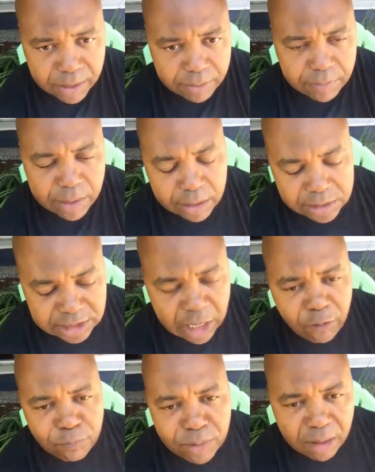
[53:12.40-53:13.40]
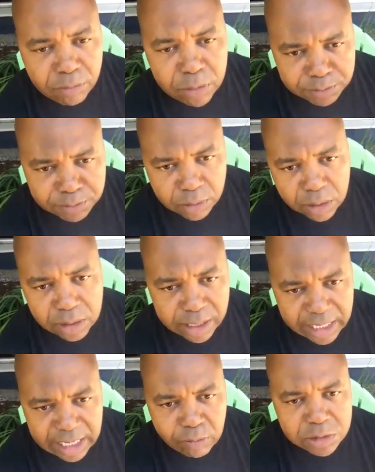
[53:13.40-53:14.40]
a self-published book that
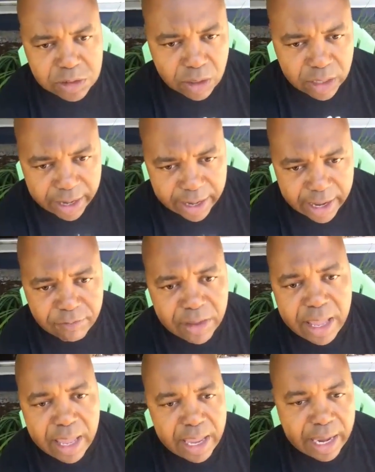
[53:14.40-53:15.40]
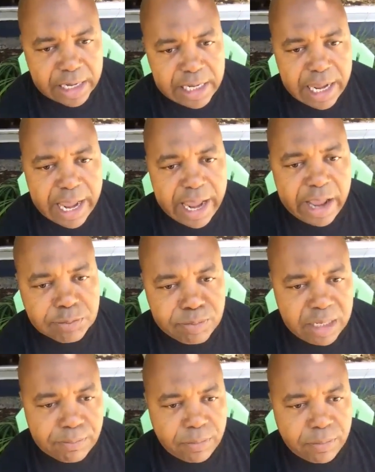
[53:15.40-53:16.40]
he was going to have. And he asked
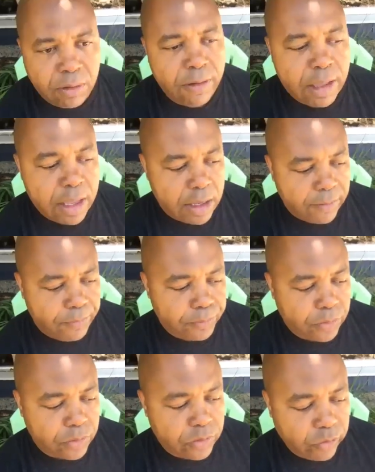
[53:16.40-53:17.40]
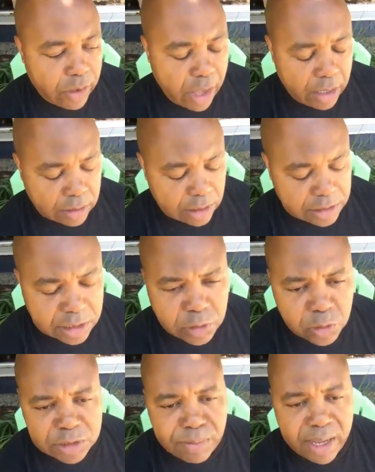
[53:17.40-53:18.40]
people to listening to
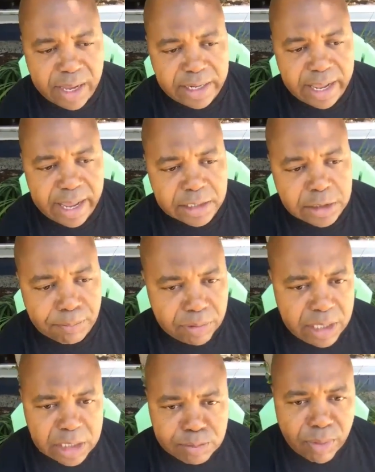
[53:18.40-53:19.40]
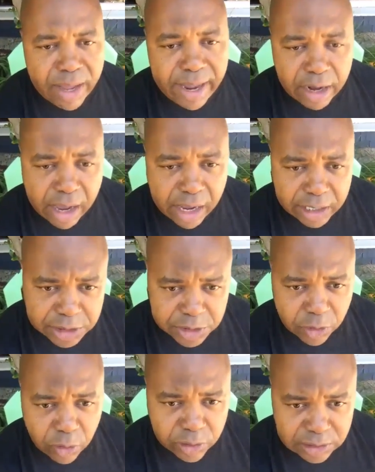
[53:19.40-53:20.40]
his podcast to please buy it on a
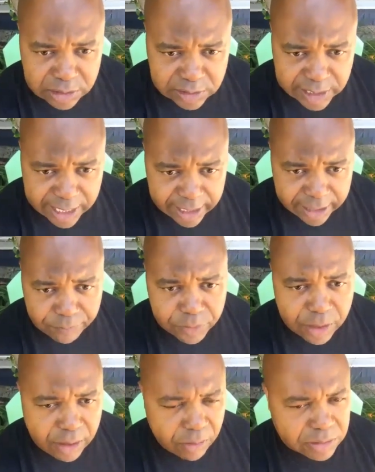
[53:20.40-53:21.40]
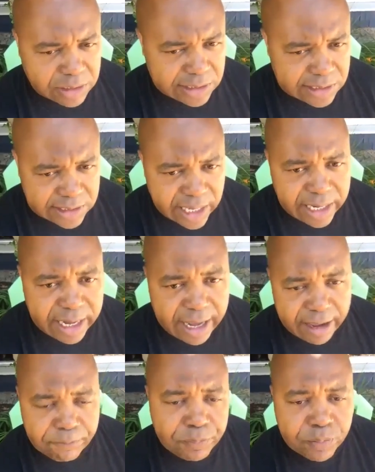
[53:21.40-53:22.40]
certain date. It was a Sunday.
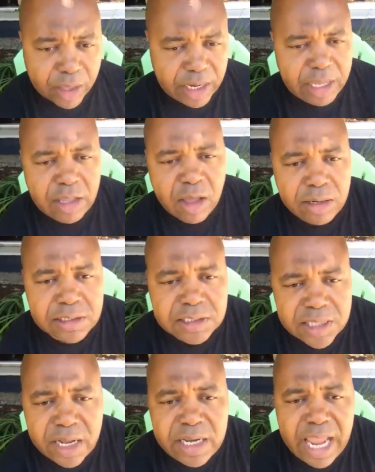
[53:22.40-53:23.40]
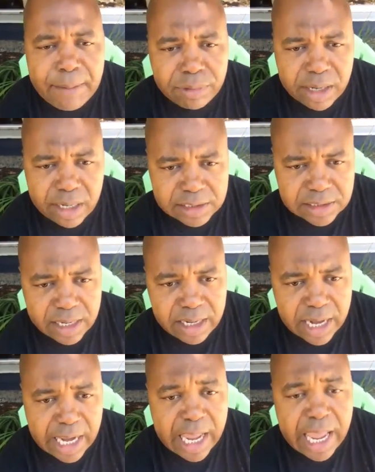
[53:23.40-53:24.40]
And he called it Sunday Bloody
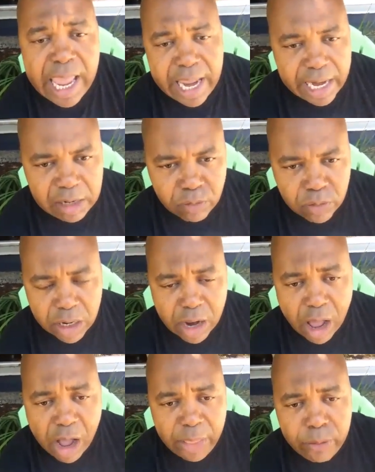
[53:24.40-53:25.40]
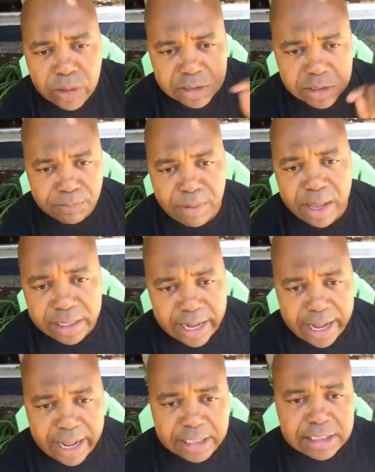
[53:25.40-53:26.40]
Sunday. And he went on all the rest of the
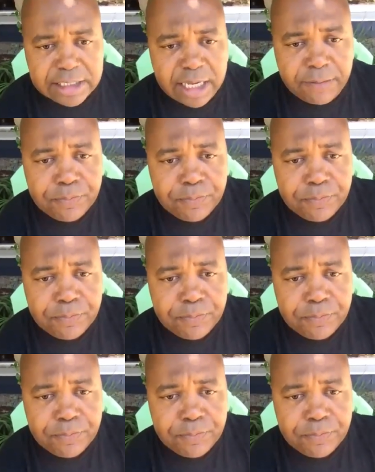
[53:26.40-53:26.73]
podcast and said,